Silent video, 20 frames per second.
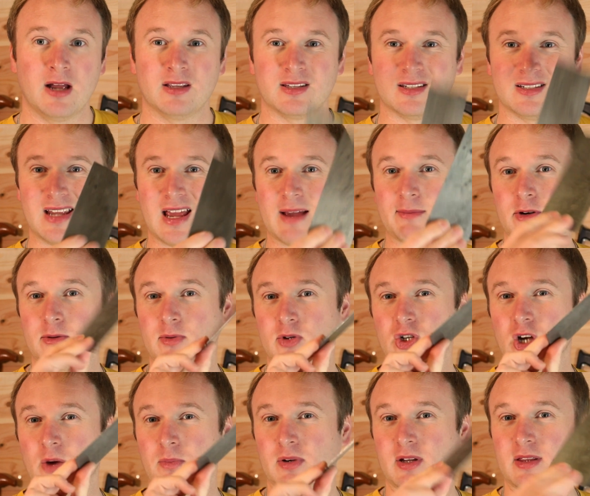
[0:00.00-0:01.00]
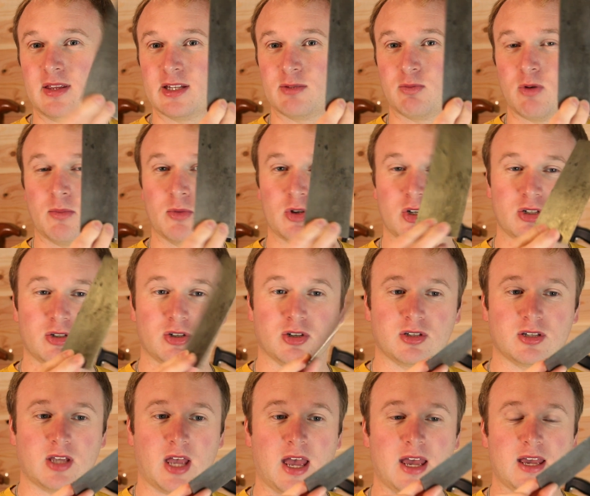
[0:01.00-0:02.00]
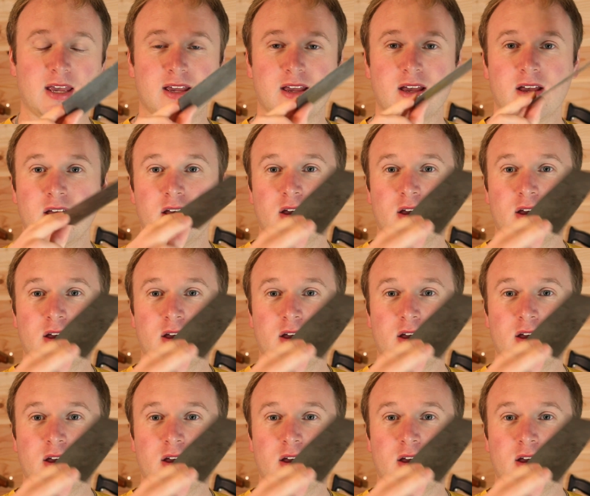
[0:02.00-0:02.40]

Today I'm going to be sharpening this one, which is just a